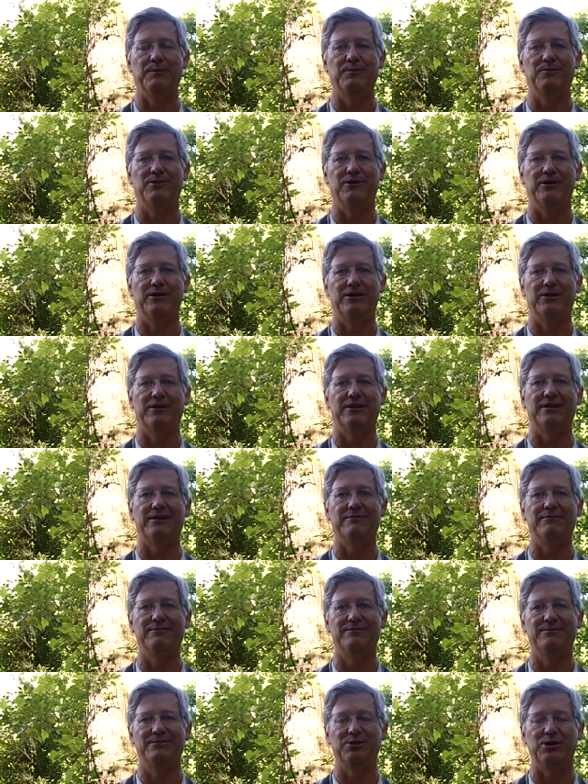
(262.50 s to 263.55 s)
where you can
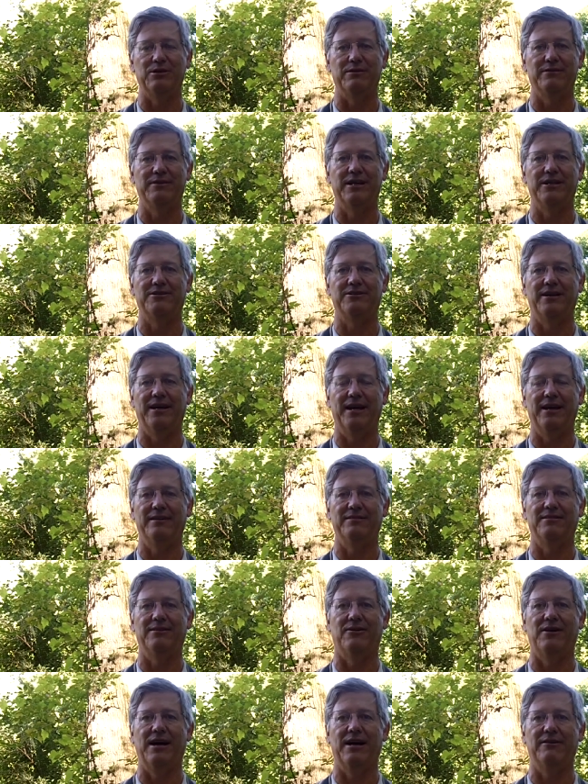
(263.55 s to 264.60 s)
sort of get your
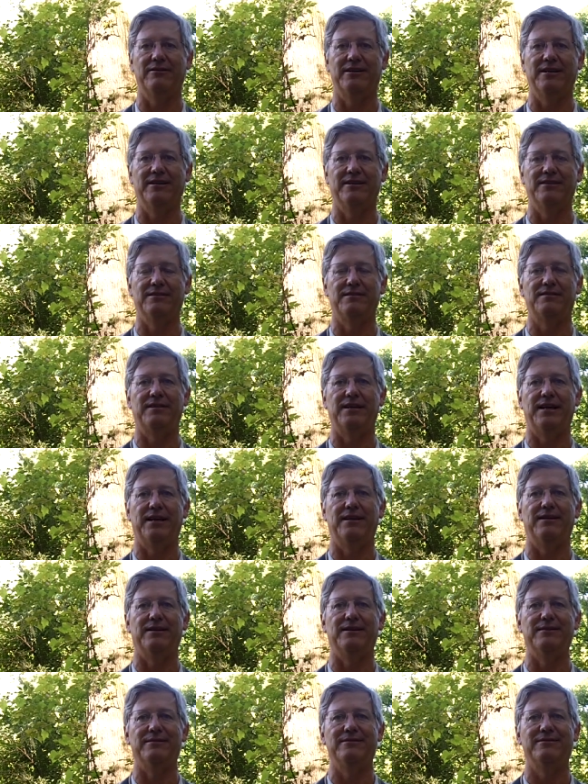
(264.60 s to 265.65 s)
hands around it and see
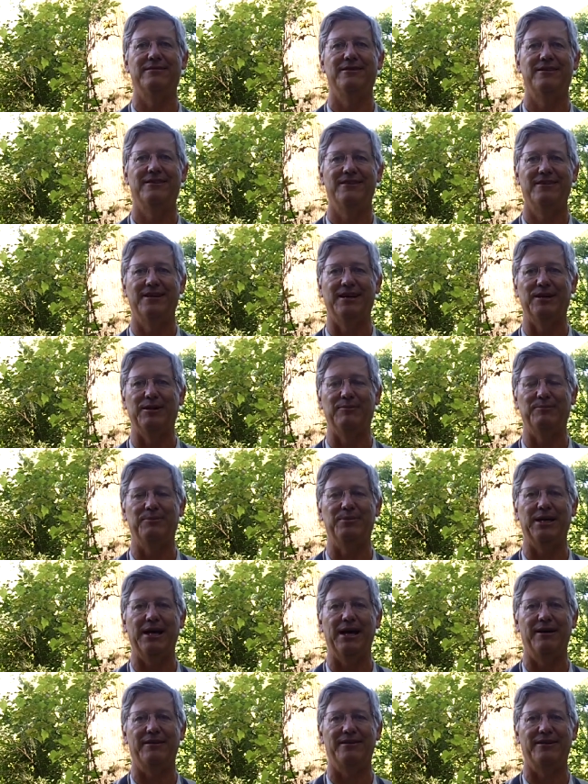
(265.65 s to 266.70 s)
it and
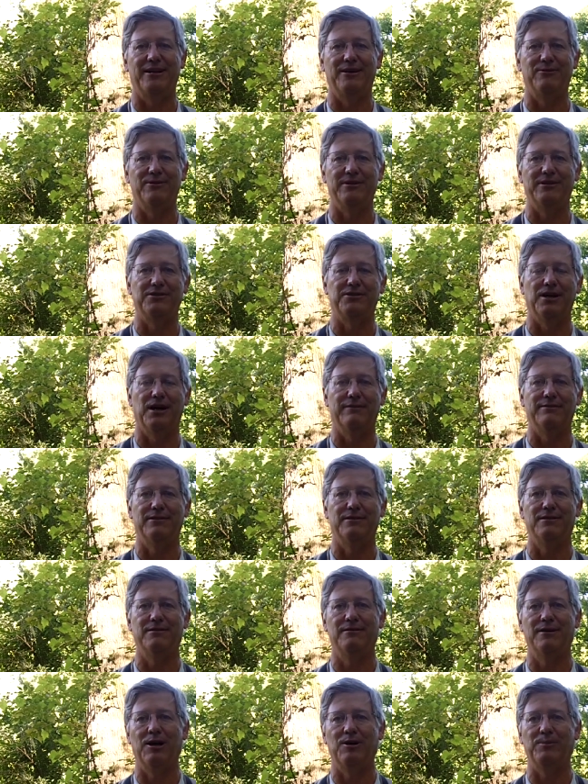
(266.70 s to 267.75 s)
be out there with a
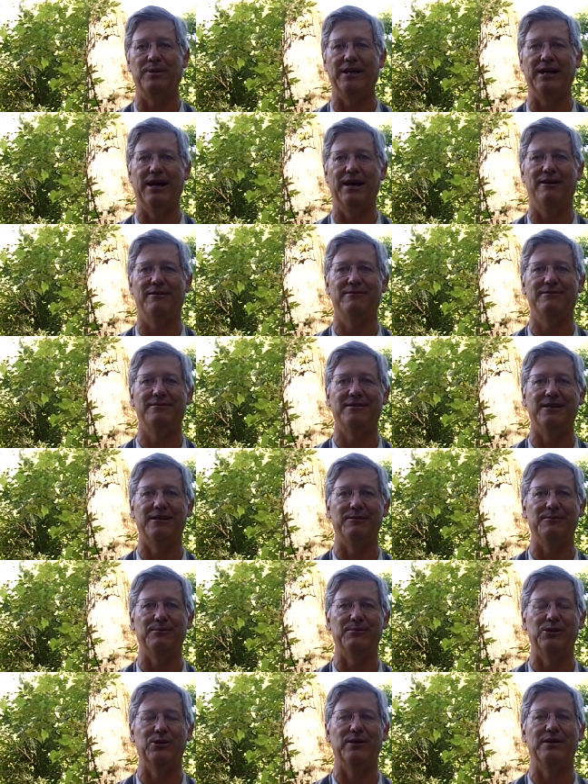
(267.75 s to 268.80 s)
shovel helping out,
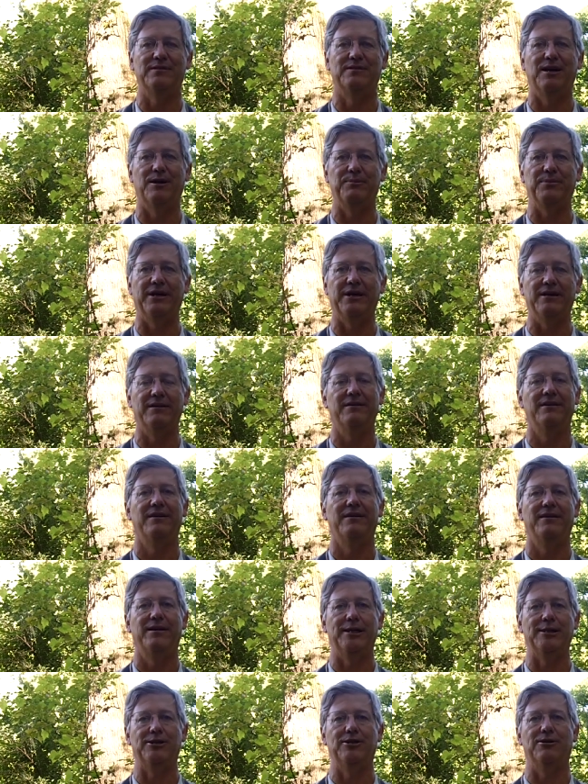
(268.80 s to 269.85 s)
doing something
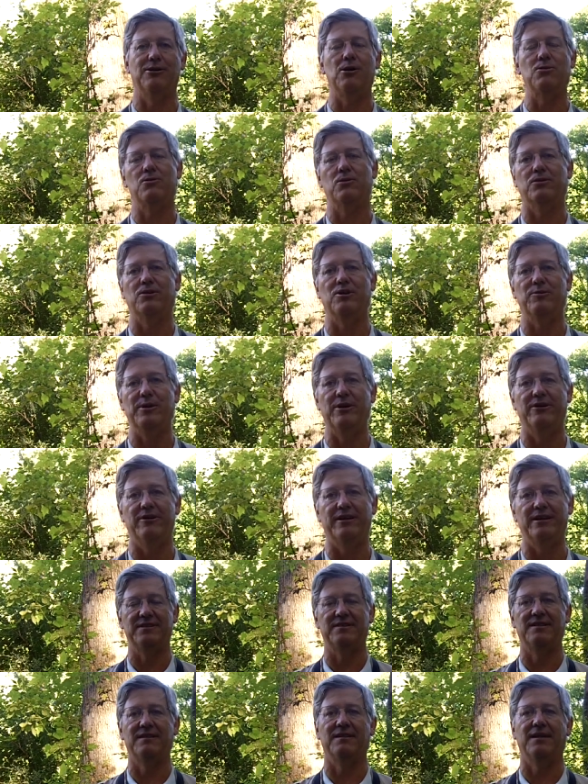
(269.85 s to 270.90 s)
in your local
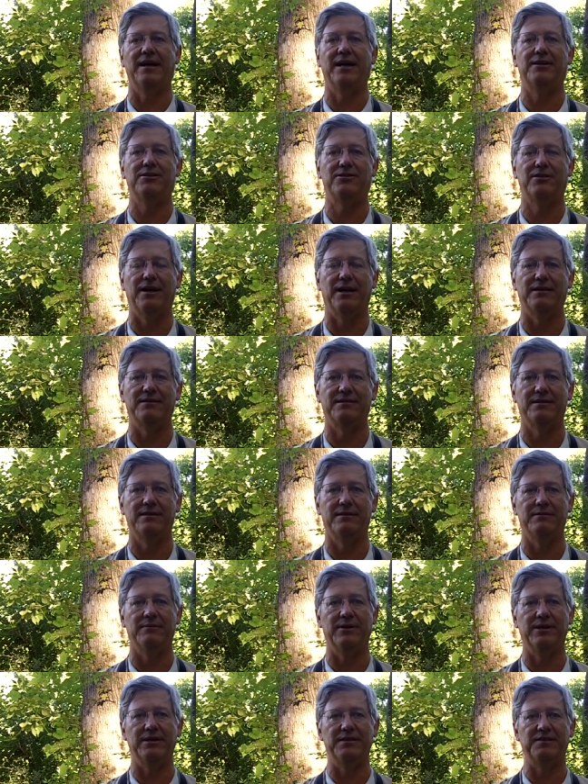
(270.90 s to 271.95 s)
community. Land Trust can
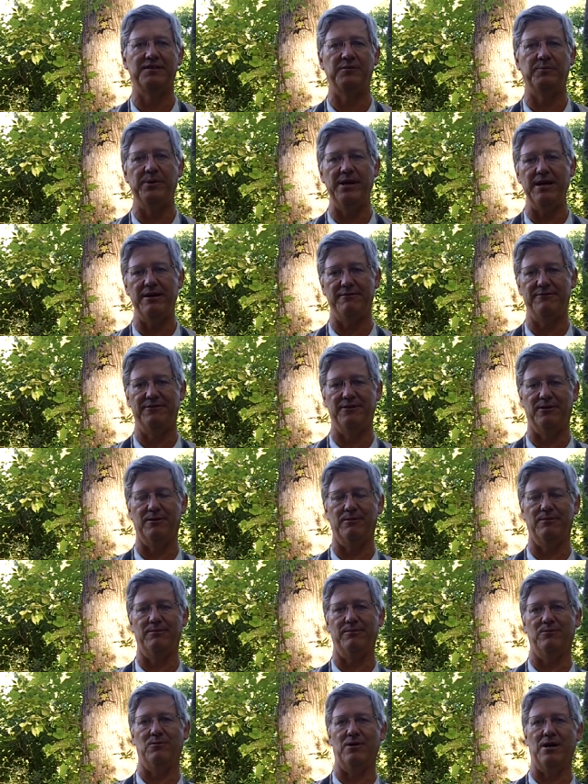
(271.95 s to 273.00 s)
really speak for
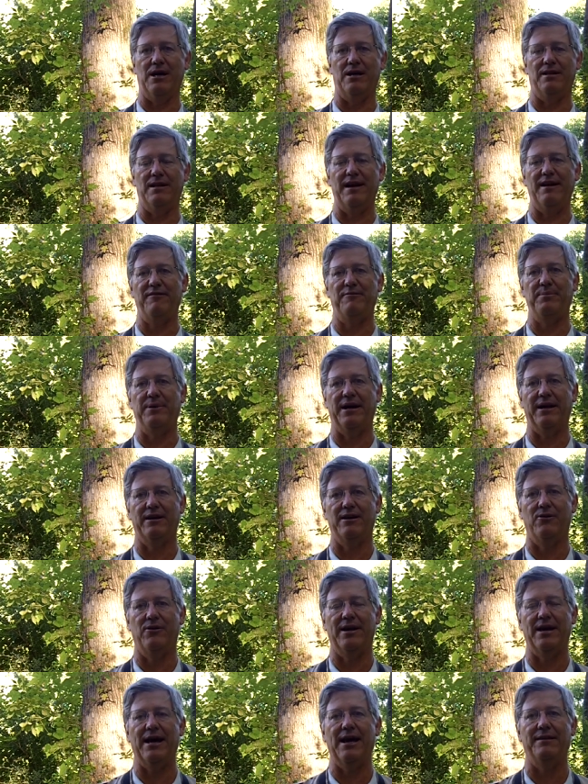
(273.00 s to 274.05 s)
wildlife by
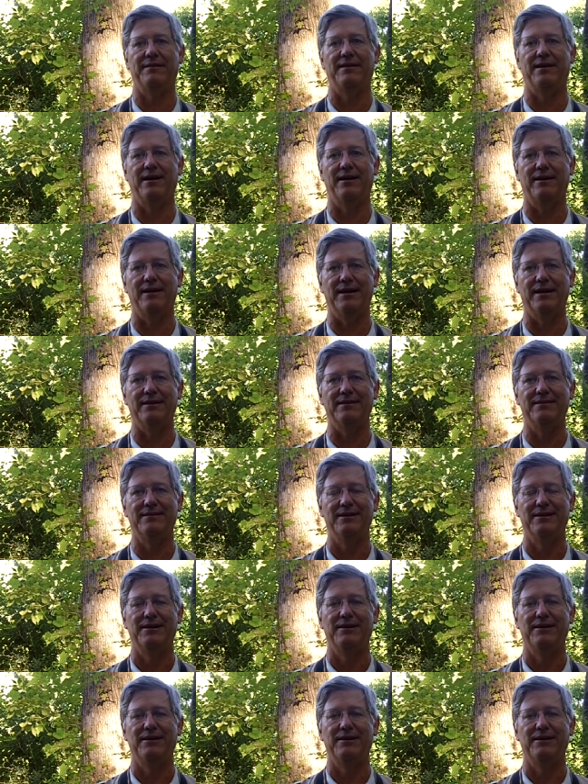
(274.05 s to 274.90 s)
going out there and